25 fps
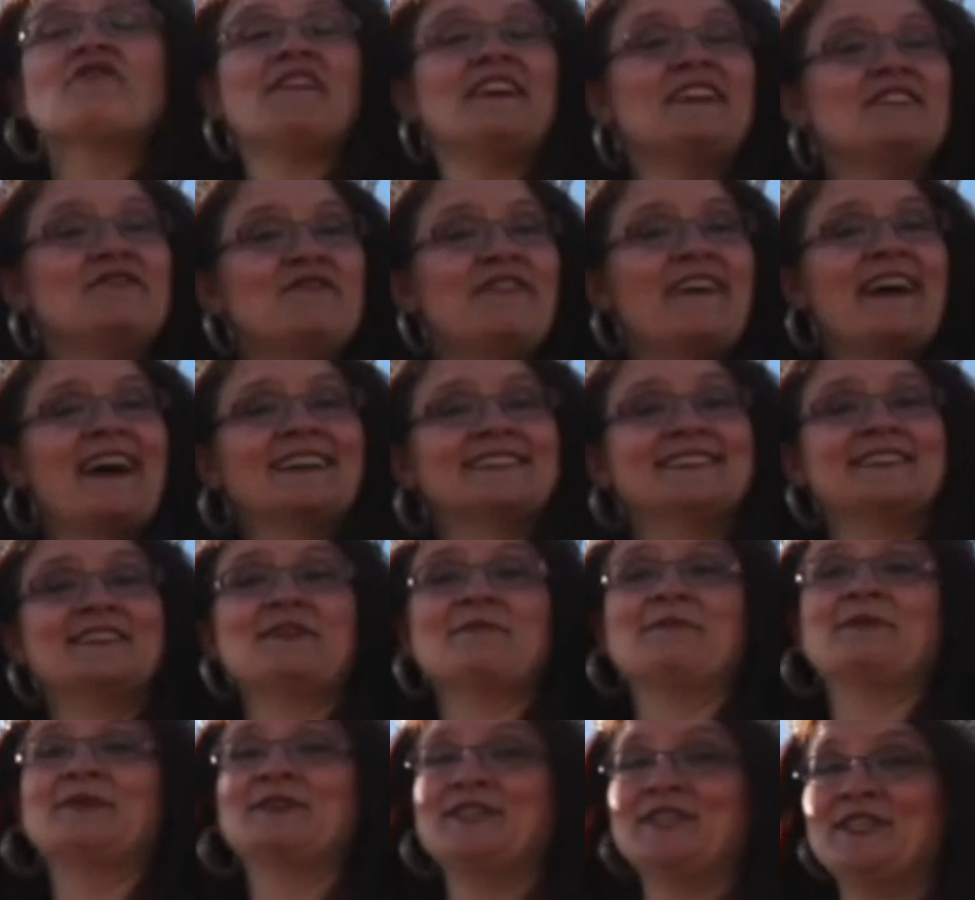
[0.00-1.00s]
Fun fact
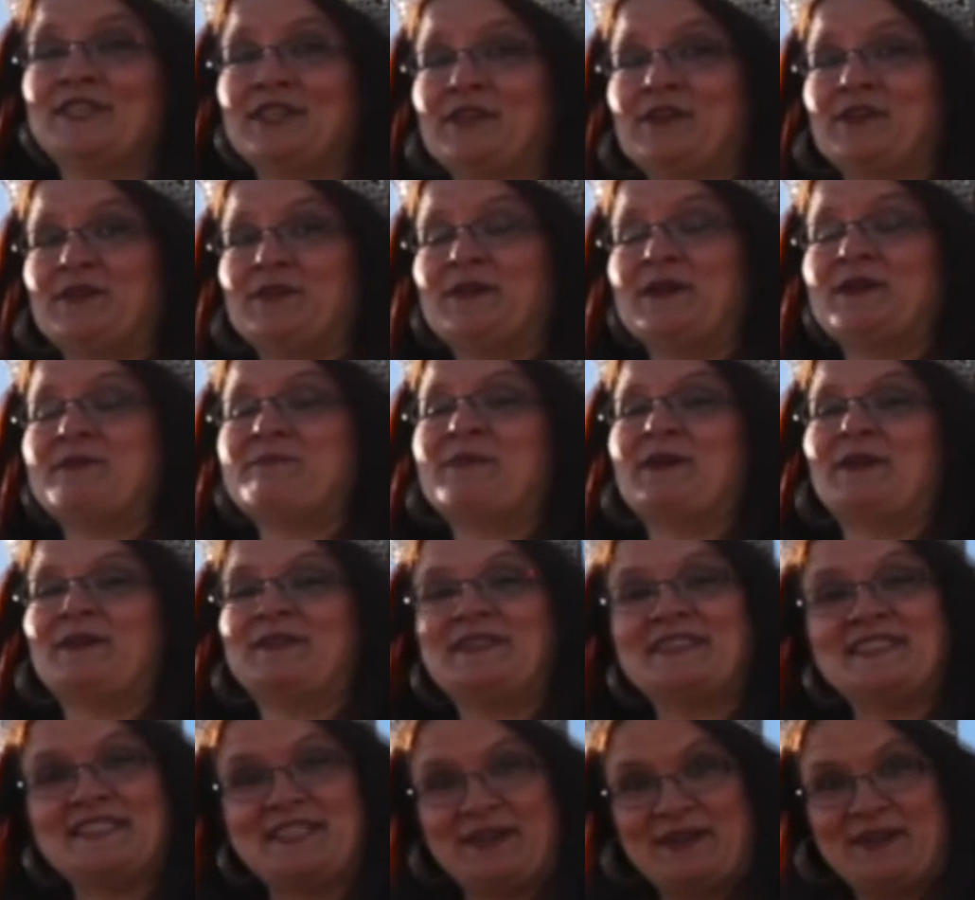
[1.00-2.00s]
number two
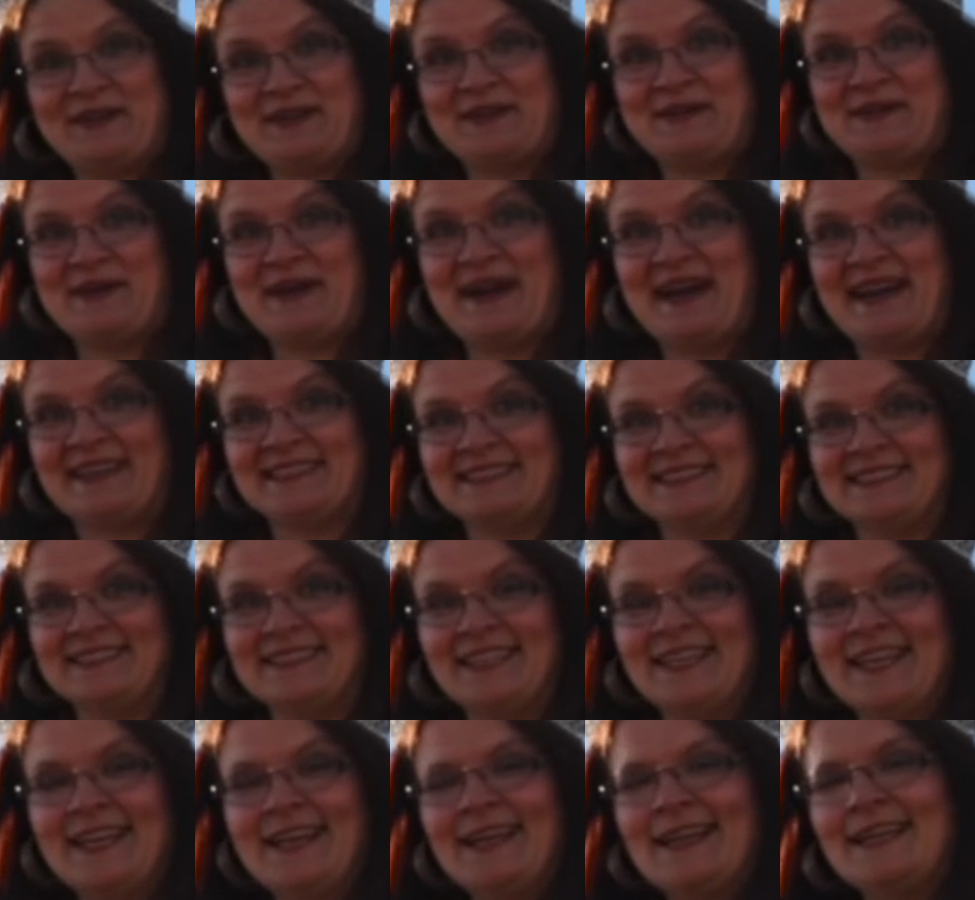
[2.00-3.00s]
about Sarah
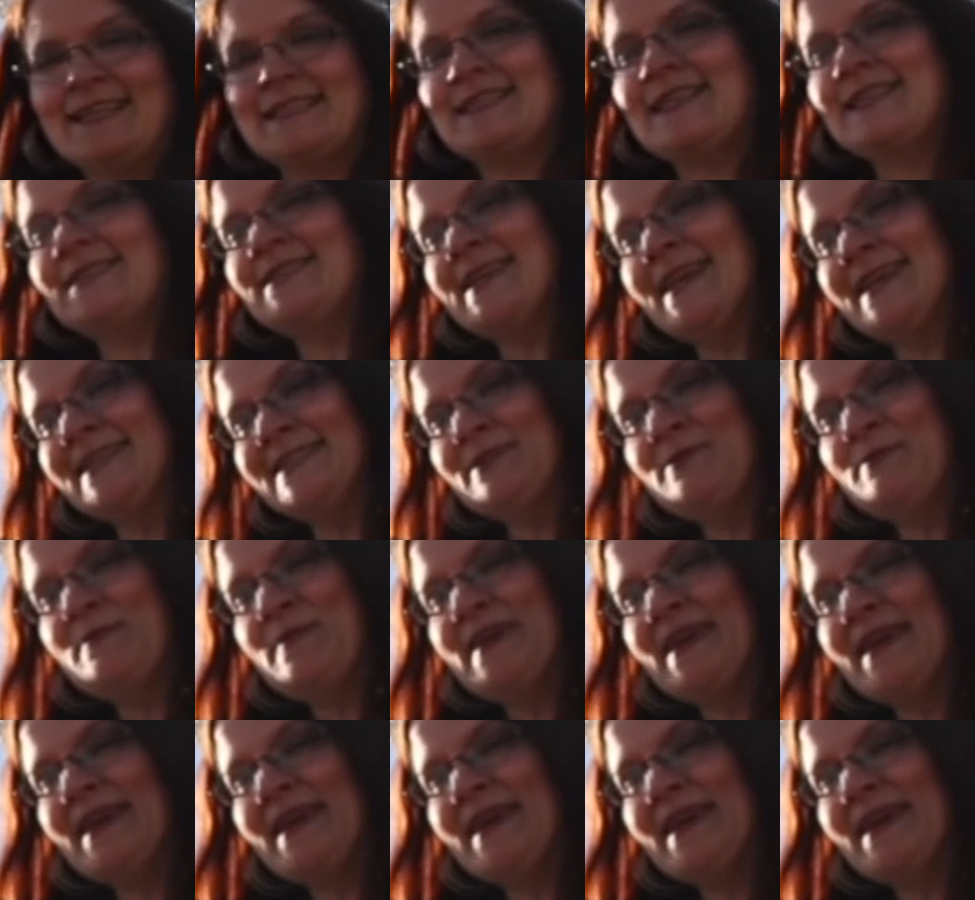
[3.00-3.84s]
Gratton is I tend to